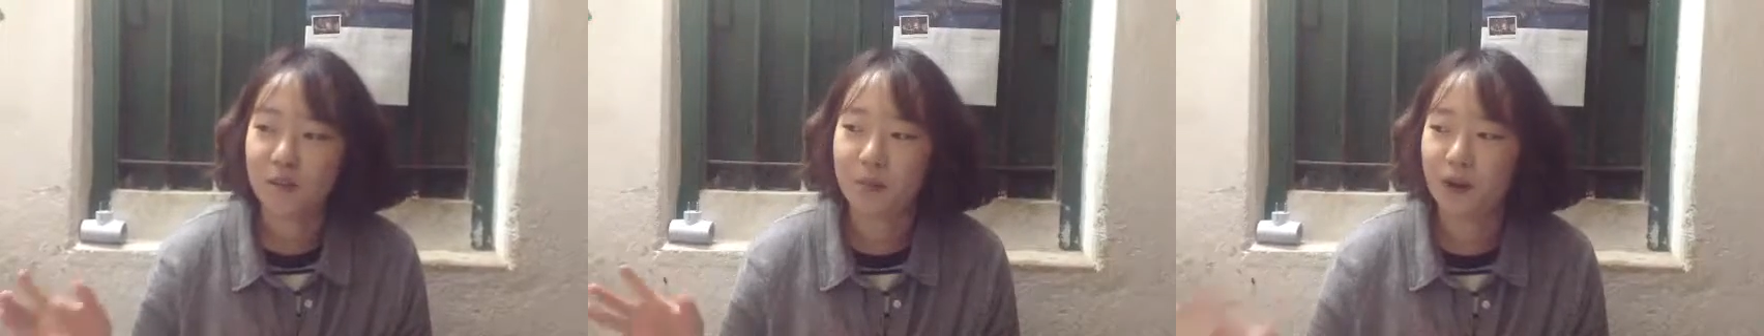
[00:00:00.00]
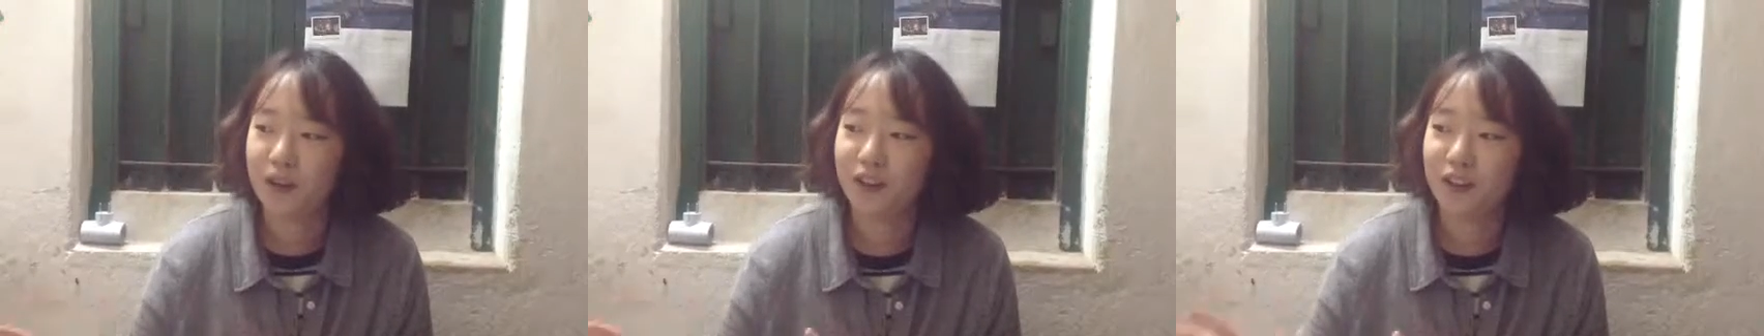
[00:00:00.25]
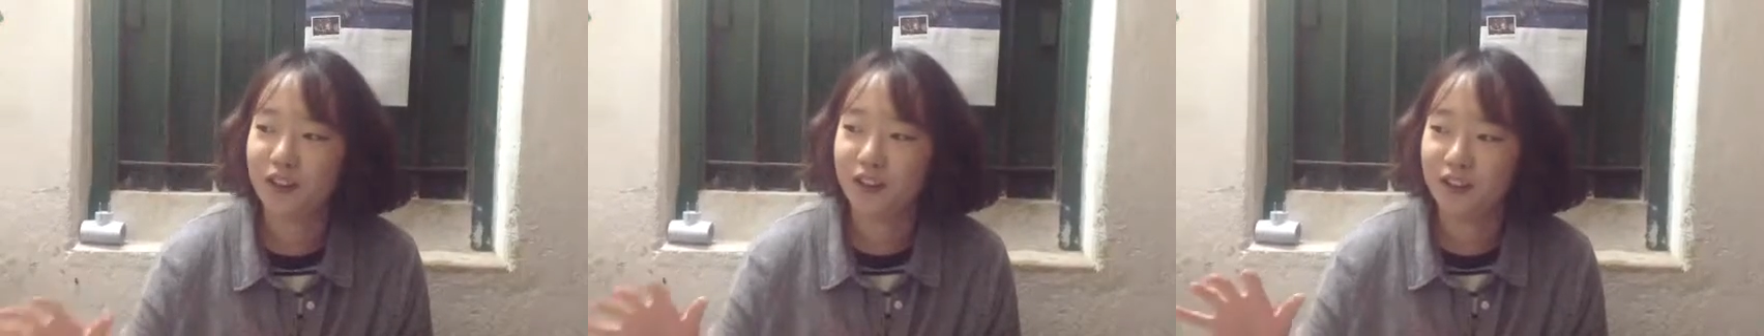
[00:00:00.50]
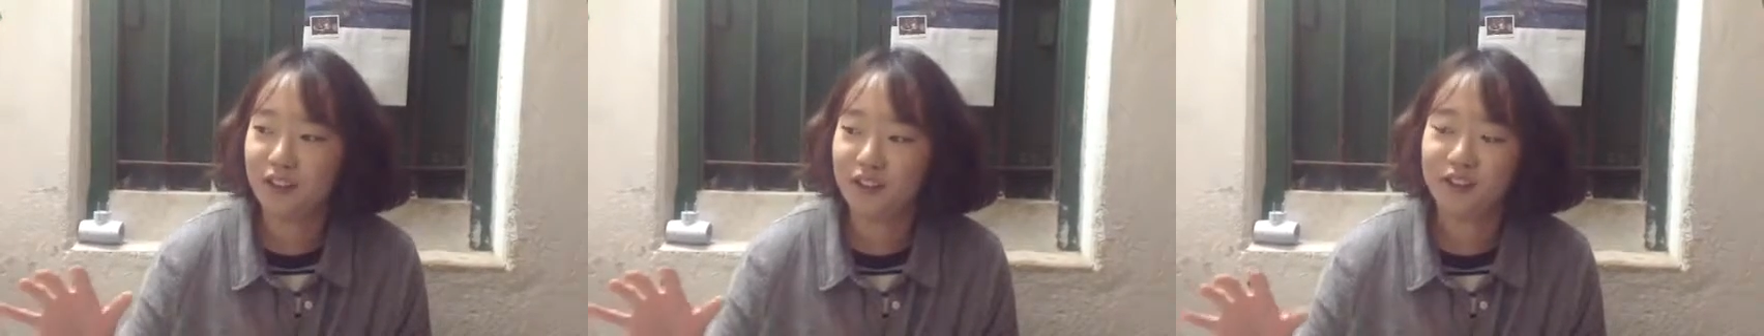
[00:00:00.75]

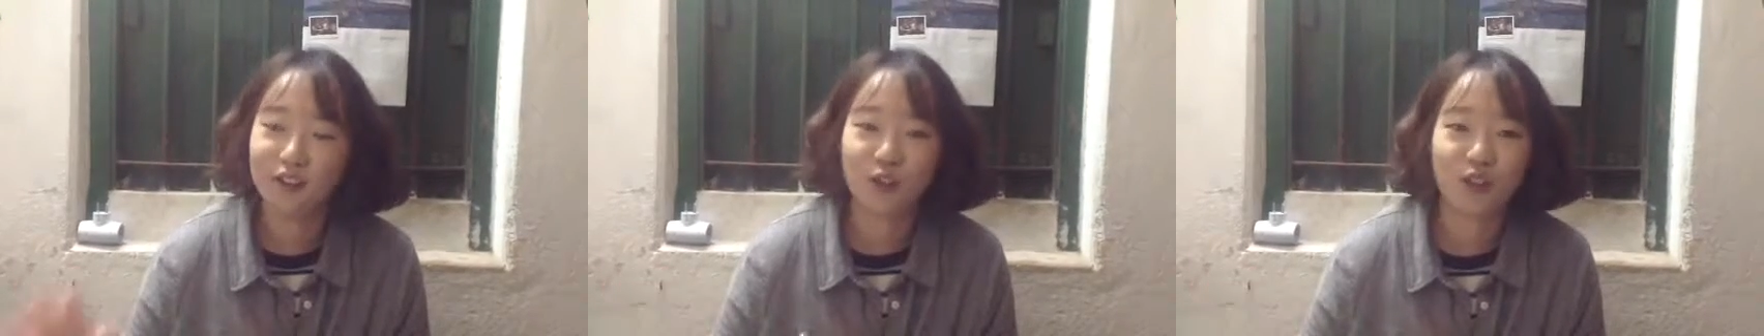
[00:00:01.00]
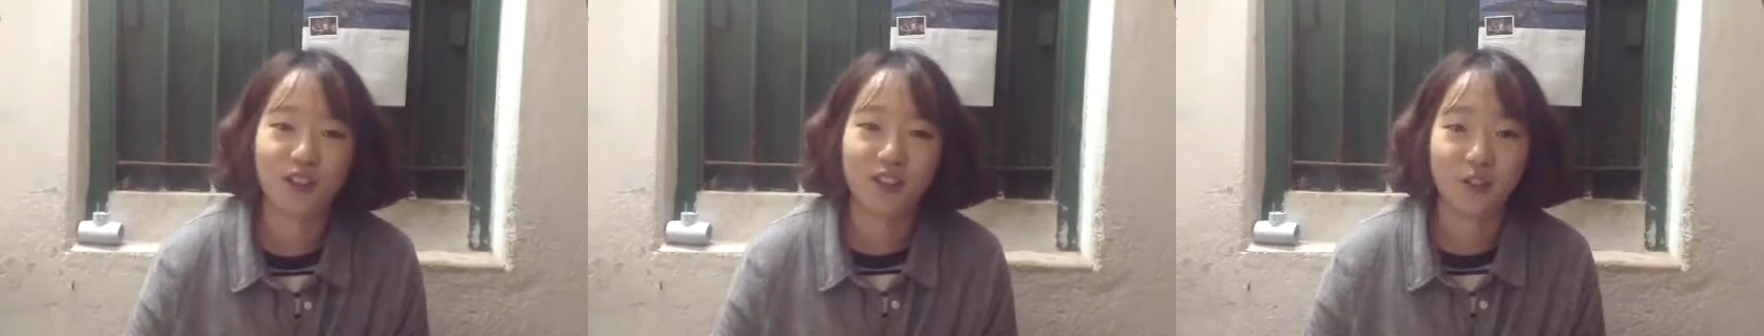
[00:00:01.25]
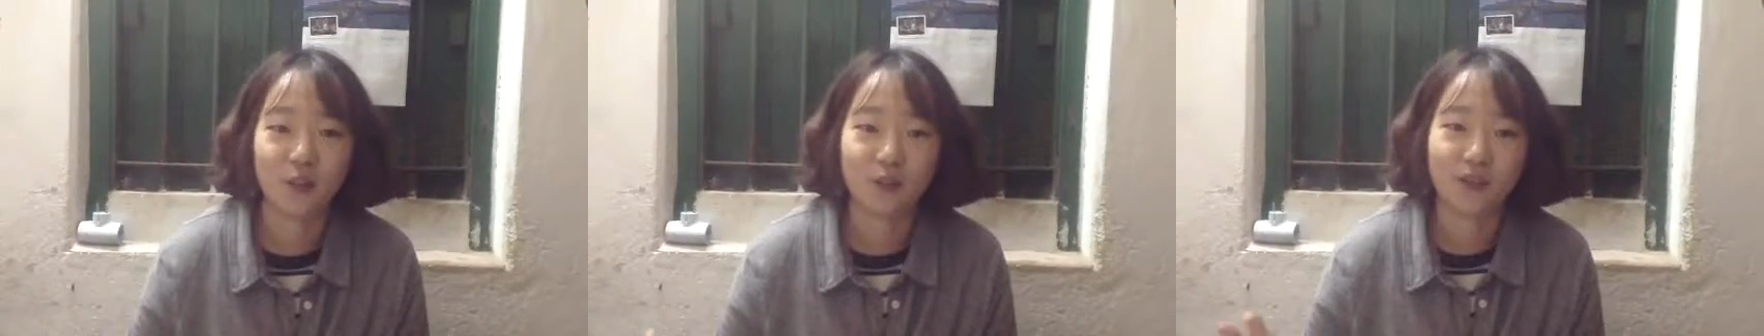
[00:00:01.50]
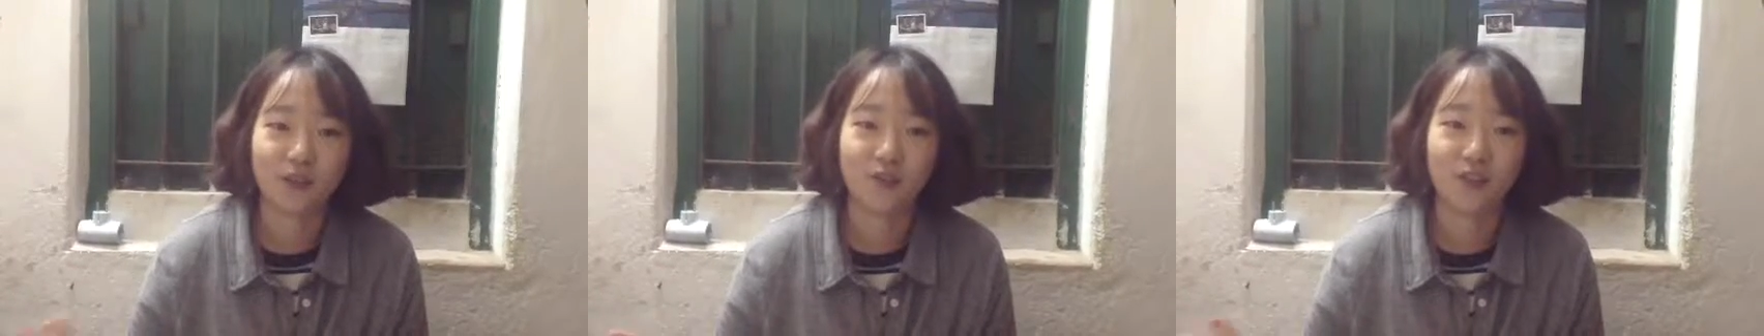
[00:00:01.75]
barking street
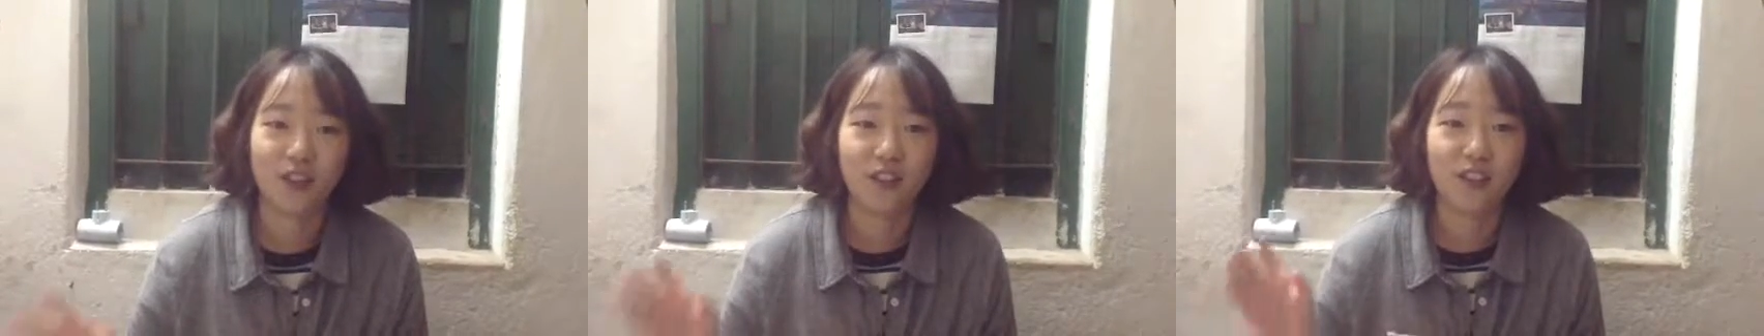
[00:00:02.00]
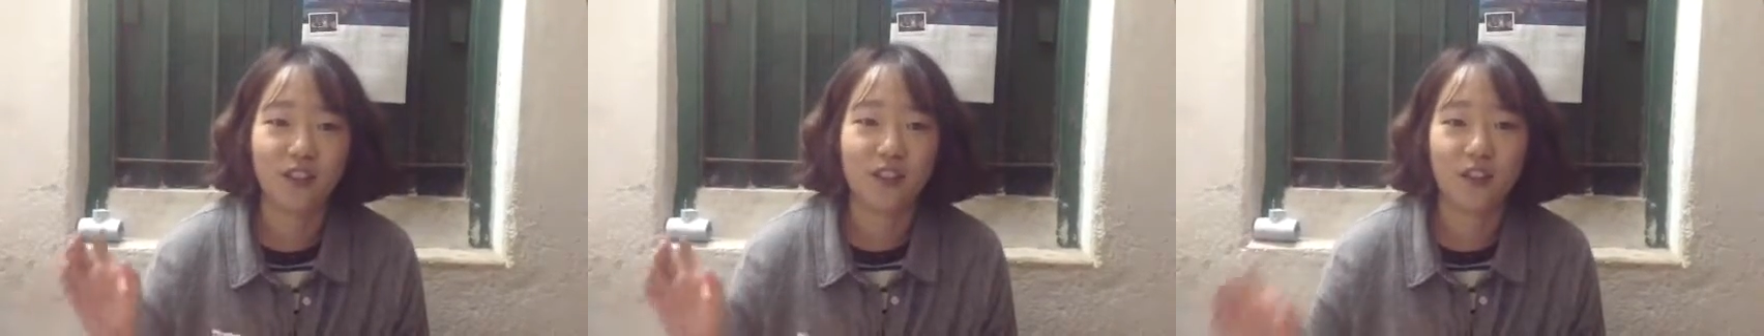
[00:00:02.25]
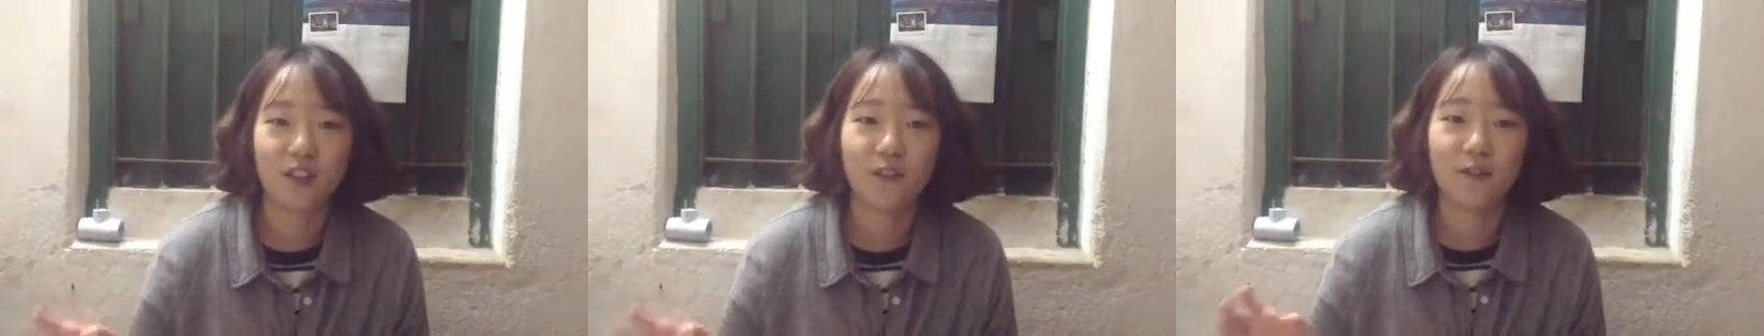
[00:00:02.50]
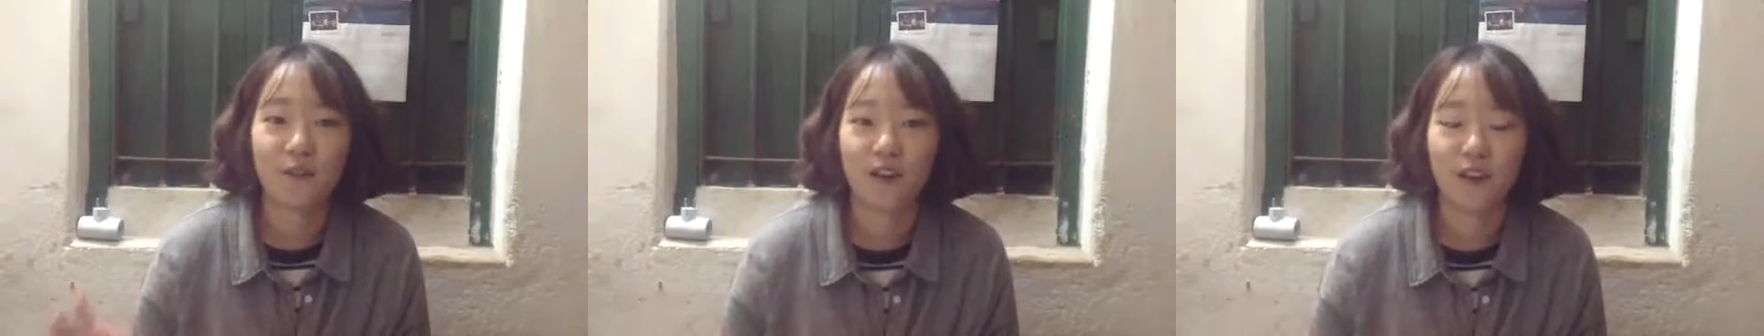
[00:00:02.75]
dogs really
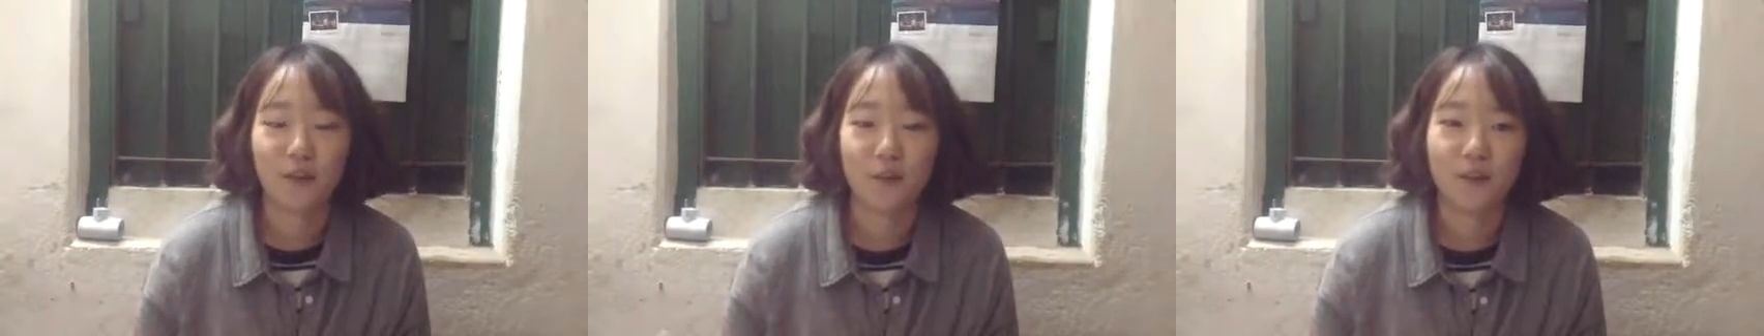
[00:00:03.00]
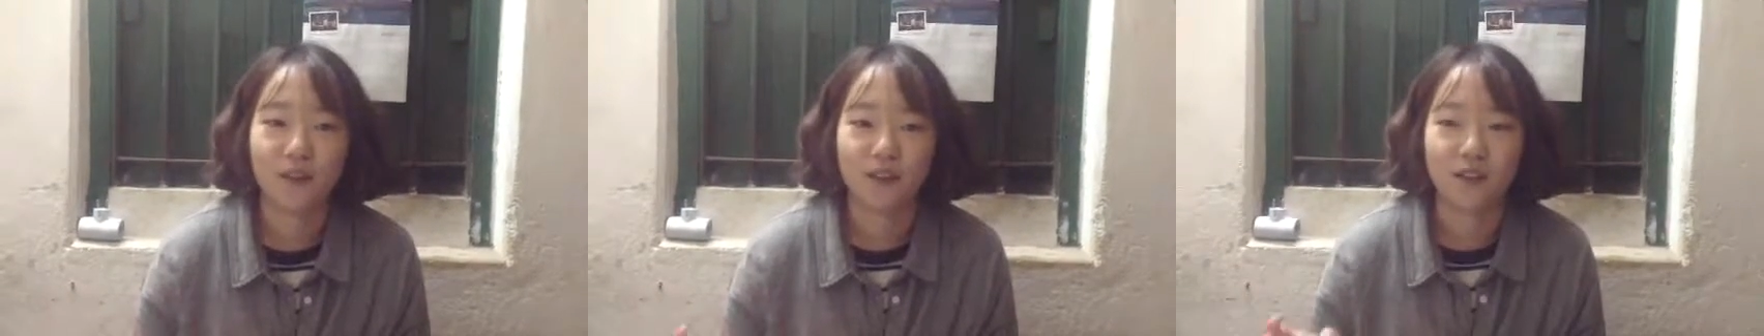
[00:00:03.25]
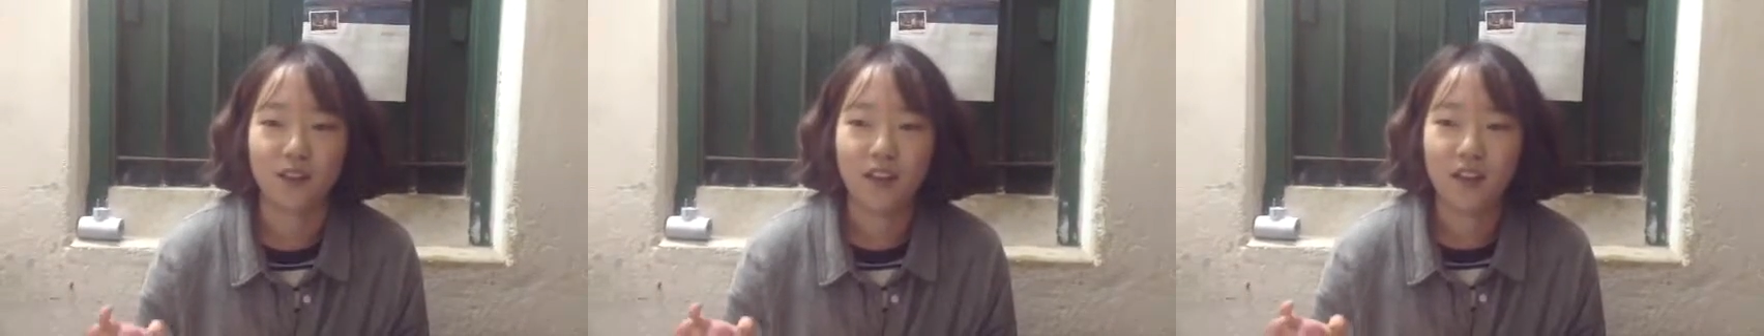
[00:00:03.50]
terrifying. But